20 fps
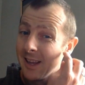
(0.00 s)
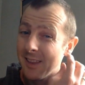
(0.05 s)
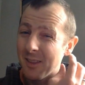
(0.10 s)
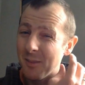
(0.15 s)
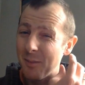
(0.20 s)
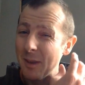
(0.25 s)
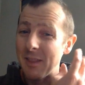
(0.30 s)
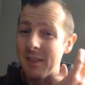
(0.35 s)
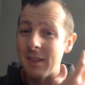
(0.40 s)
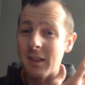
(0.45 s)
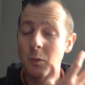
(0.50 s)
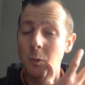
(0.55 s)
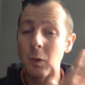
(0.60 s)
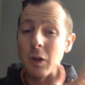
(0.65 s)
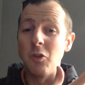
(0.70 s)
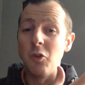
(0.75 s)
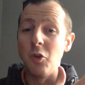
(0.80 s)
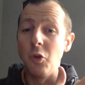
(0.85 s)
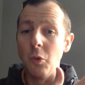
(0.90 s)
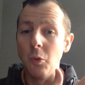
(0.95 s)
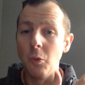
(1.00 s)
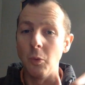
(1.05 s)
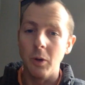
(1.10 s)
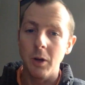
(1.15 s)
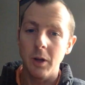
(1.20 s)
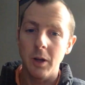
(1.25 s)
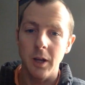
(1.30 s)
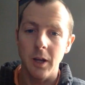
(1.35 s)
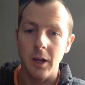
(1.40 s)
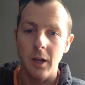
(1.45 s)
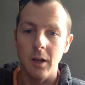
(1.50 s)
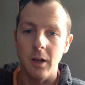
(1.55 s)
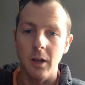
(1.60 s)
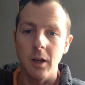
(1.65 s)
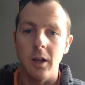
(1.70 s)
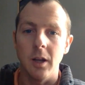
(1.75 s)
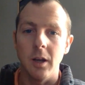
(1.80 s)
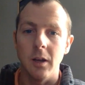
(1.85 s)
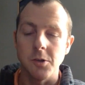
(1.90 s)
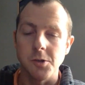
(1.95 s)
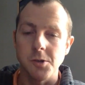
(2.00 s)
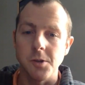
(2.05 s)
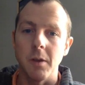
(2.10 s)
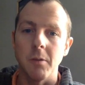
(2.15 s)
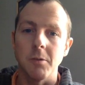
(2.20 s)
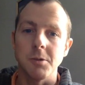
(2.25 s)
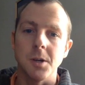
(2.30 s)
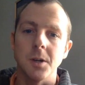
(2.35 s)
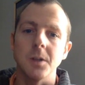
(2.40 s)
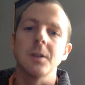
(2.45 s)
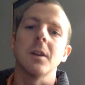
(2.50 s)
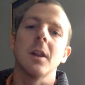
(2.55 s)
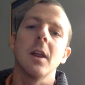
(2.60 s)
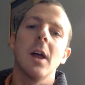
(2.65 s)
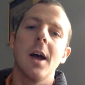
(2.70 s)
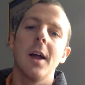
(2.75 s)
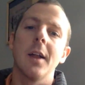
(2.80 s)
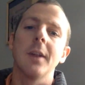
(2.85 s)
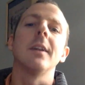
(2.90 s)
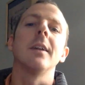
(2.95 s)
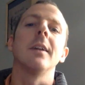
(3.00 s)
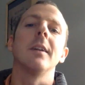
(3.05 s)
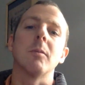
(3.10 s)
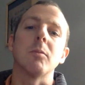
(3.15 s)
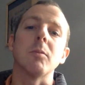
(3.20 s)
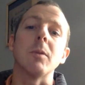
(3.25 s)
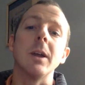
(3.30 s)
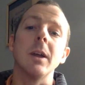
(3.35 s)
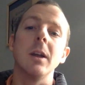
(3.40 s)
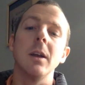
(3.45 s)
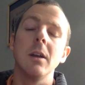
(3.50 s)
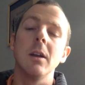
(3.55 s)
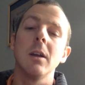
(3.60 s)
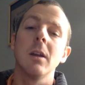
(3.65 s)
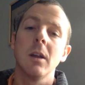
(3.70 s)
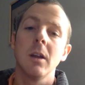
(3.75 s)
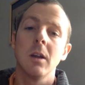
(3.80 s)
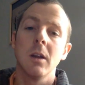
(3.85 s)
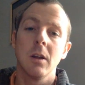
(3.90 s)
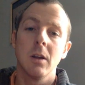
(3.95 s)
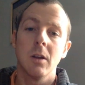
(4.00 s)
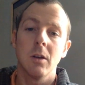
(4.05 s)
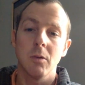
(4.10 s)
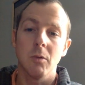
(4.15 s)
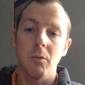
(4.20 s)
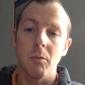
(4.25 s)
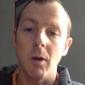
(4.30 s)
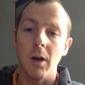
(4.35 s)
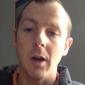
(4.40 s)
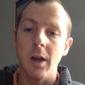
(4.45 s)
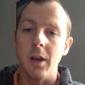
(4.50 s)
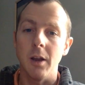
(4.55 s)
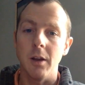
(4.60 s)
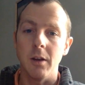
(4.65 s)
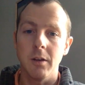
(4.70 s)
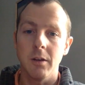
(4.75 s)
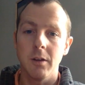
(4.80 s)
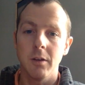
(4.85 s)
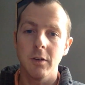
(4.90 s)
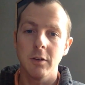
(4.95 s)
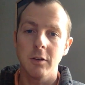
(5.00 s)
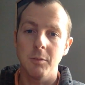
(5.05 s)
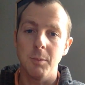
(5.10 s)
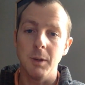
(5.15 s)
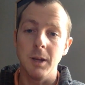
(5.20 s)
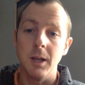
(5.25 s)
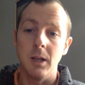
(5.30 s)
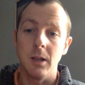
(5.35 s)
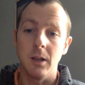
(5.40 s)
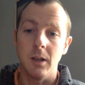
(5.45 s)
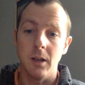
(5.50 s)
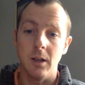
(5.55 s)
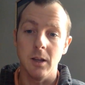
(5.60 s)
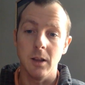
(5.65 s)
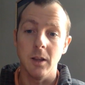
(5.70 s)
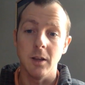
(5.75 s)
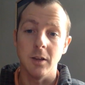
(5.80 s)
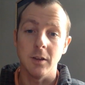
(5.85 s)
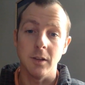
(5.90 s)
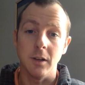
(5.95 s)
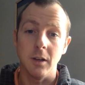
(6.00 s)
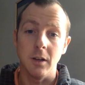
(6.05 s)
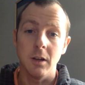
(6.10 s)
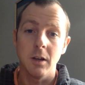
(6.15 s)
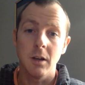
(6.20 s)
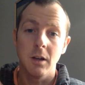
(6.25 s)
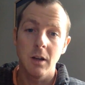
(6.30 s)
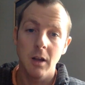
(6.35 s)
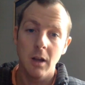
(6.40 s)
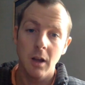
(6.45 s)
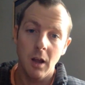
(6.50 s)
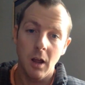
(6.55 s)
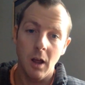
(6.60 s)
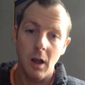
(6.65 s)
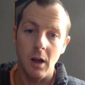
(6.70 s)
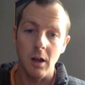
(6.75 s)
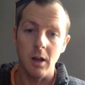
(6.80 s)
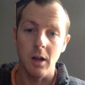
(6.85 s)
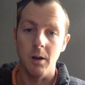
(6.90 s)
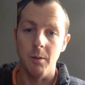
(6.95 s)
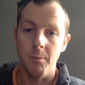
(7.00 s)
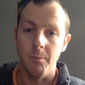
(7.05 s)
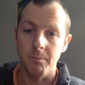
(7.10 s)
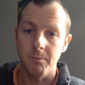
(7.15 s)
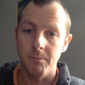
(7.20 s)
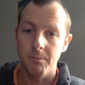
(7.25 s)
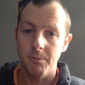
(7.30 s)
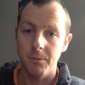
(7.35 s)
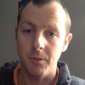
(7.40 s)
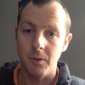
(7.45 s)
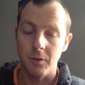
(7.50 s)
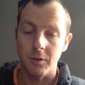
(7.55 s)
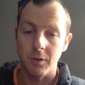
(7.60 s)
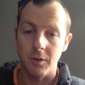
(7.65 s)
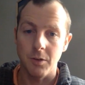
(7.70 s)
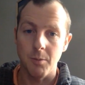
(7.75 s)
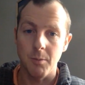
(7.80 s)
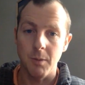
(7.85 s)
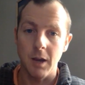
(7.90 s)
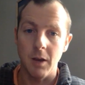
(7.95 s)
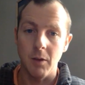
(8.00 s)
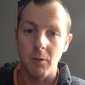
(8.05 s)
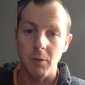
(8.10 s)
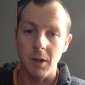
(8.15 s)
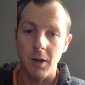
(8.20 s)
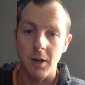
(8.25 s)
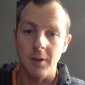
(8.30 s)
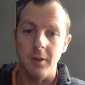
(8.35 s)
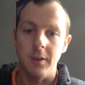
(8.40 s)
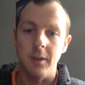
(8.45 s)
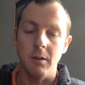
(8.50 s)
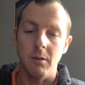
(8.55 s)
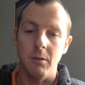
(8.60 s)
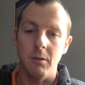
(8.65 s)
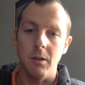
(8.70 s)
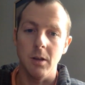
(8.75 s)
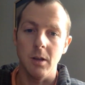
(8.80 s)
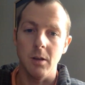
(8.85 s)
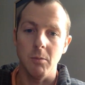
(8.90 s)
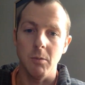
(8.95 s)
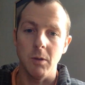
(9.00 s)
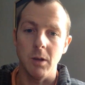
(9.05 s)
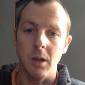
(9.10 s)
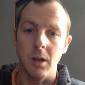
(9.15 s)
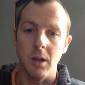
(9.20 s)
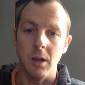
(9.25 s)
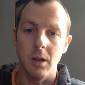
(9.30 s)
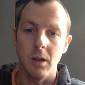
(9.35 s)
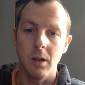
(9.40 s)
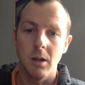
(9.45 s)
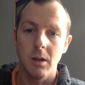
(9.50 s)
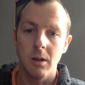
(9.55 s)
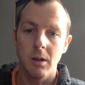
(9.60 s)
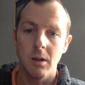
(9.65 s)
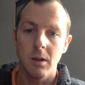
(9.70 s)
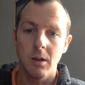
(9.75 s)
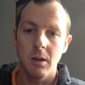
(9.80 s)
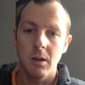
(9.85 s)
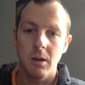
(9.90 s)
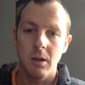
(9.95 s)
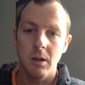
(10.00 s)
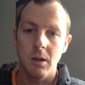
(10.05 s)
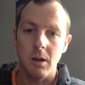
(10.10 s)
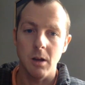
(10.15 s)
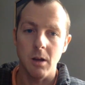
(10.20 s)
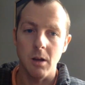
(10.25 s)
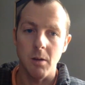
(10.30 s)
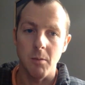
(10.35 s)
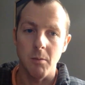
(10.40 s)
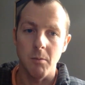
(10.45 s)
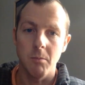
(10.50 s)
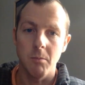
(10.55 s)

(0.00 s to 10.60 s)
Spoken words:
main things we do in English language arts class is read, write, speak, and listen. Um, those are the main ways that we um,